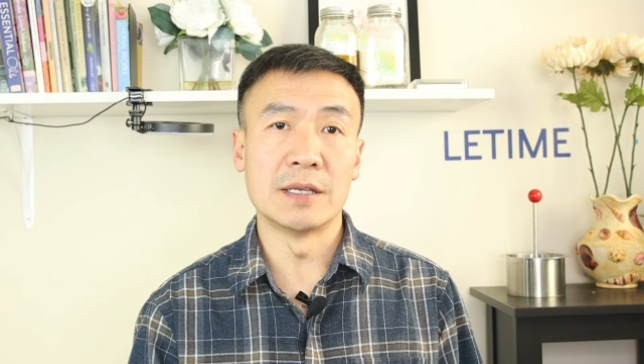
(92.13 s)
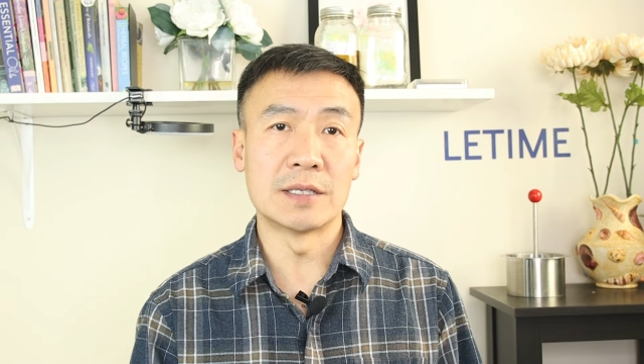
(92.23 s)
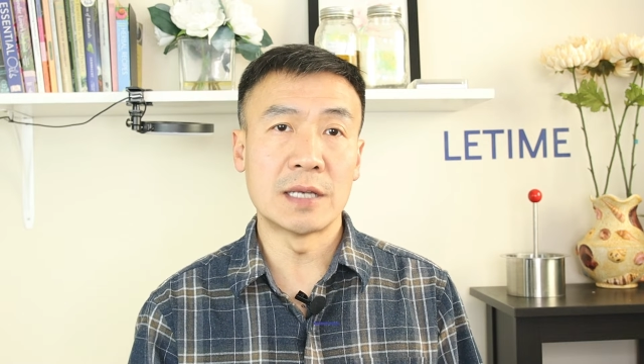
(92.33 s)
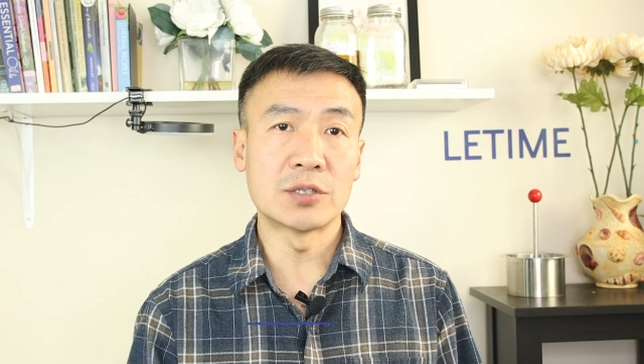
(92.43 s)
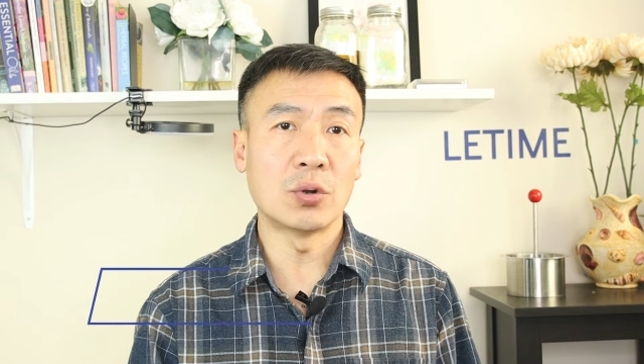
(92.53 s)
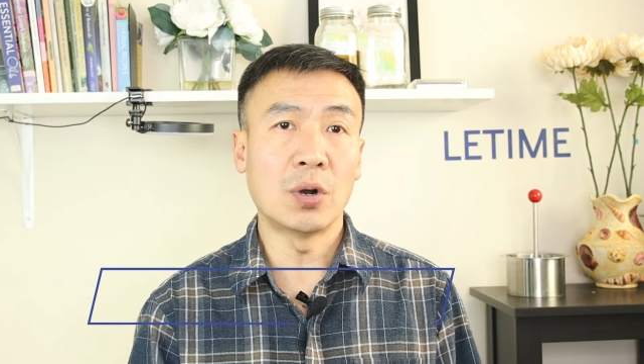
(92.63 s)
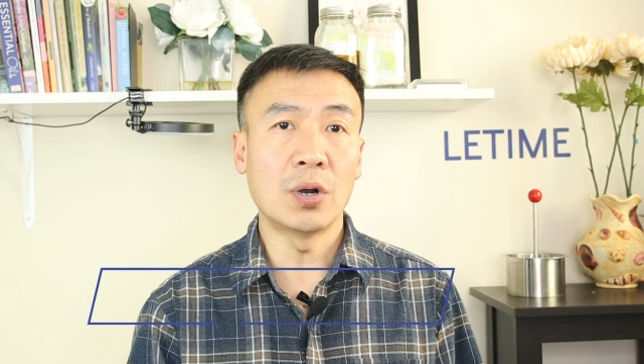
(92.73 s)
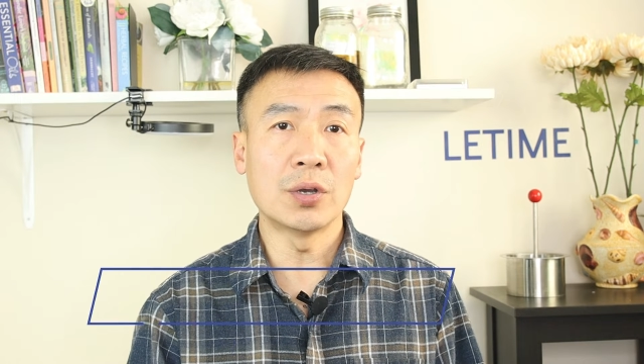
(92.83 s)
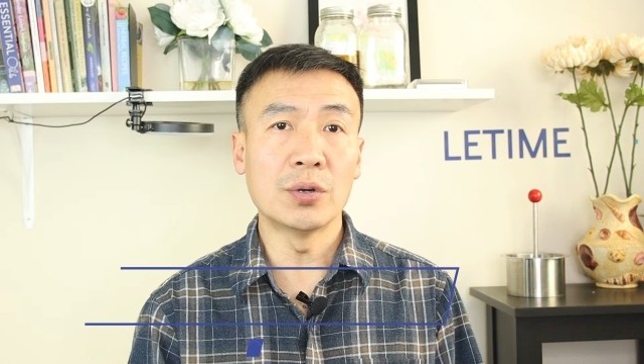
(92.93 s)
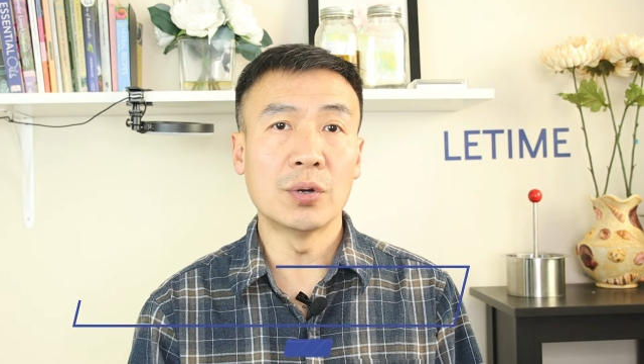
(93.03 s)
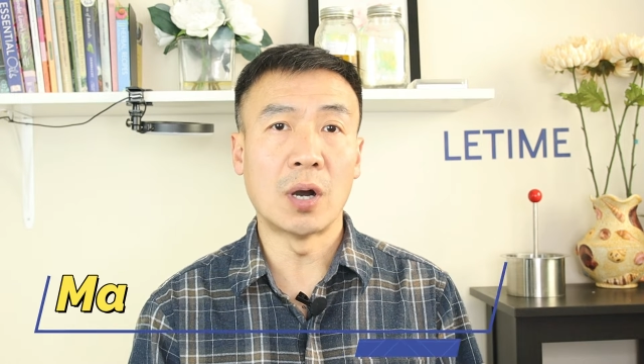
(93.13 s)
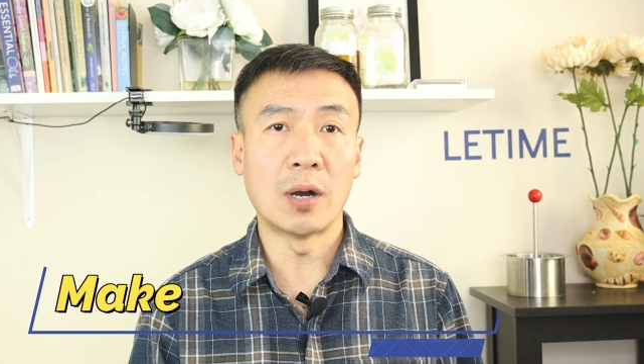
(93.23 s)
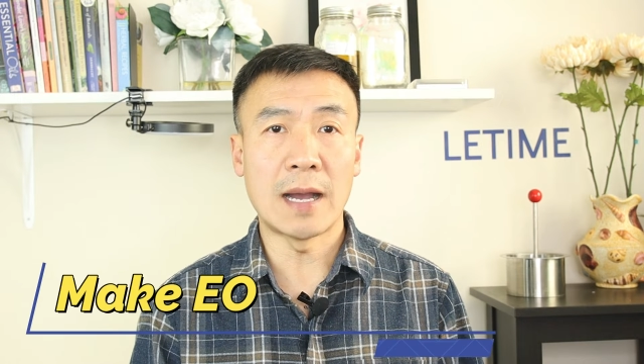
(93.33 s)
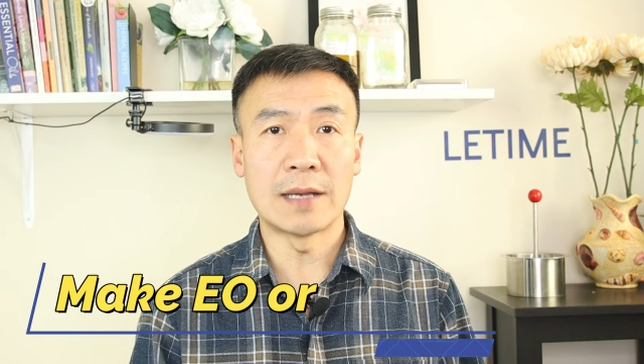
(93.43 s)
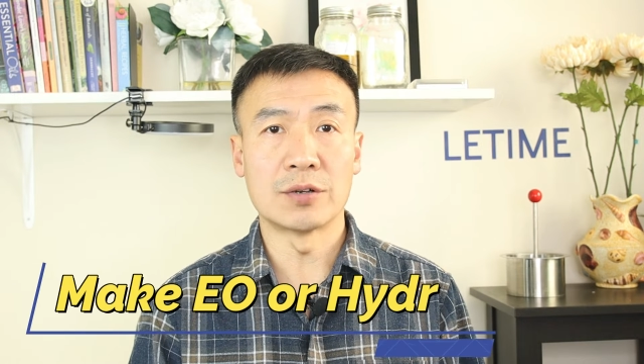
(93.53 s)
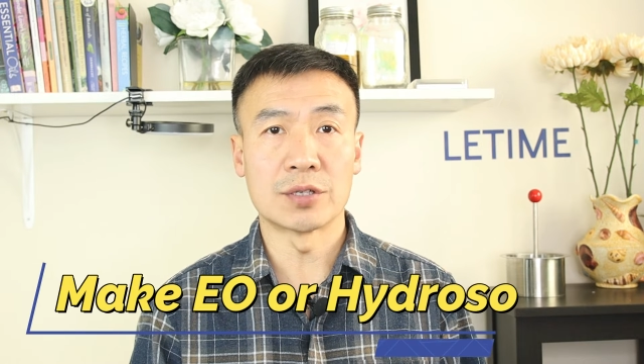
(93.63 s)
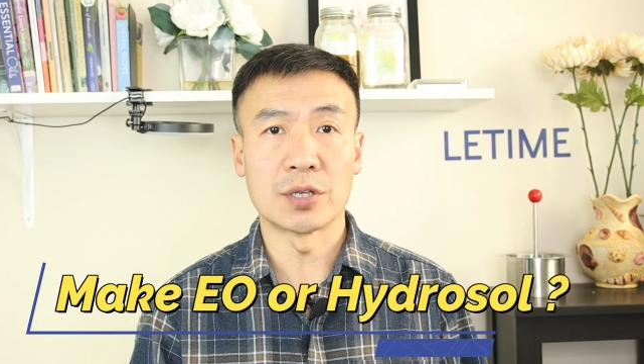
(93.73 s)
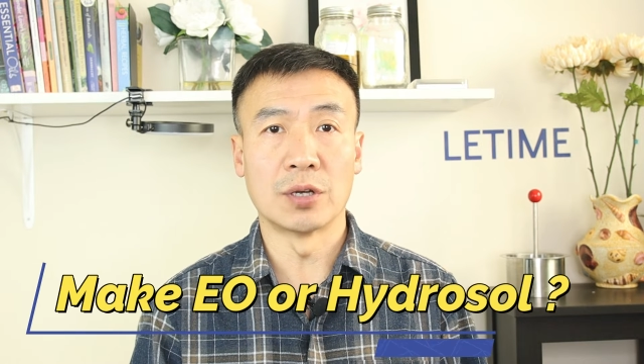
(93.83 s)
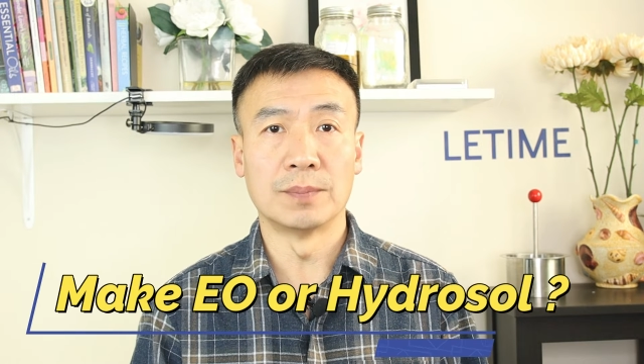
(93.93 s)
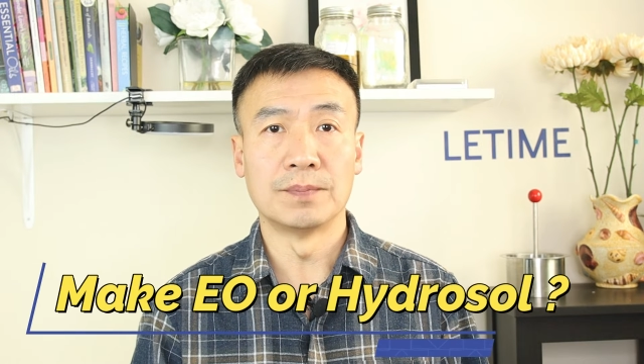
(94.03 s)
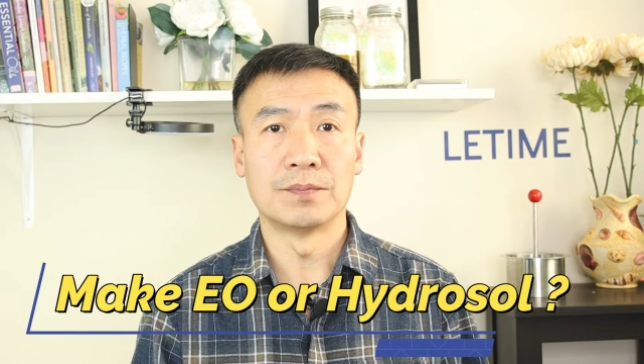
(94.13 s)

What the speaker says: essential oil or hydrosol.